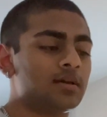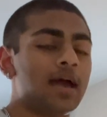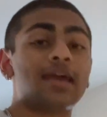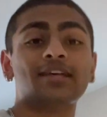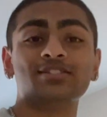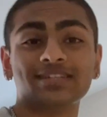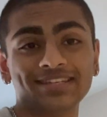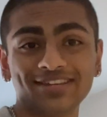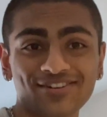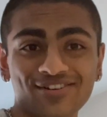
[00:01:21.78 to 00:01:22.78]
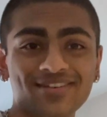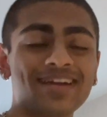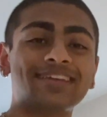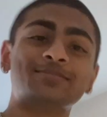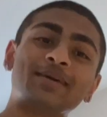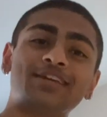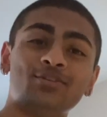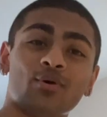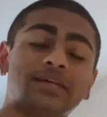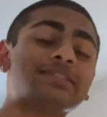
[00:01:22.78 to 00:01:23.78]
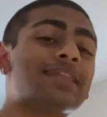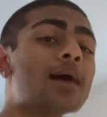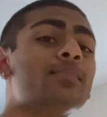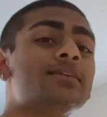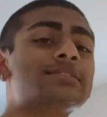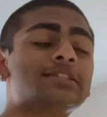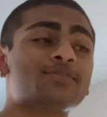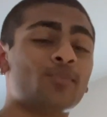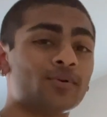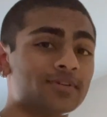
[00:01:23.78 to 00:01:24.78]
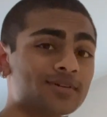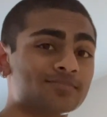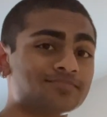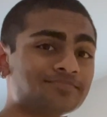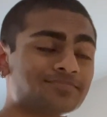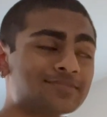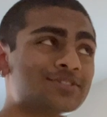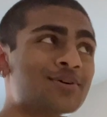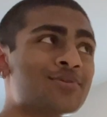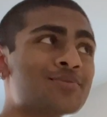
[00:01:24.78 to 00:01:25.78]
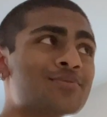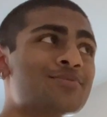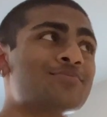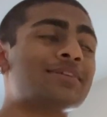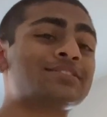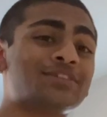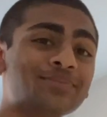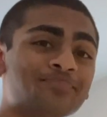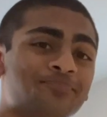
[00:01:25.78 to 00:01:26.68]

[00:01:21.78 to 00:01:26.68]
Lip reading: And as you can hear, it's making noise. That means it's boiling. So that's good.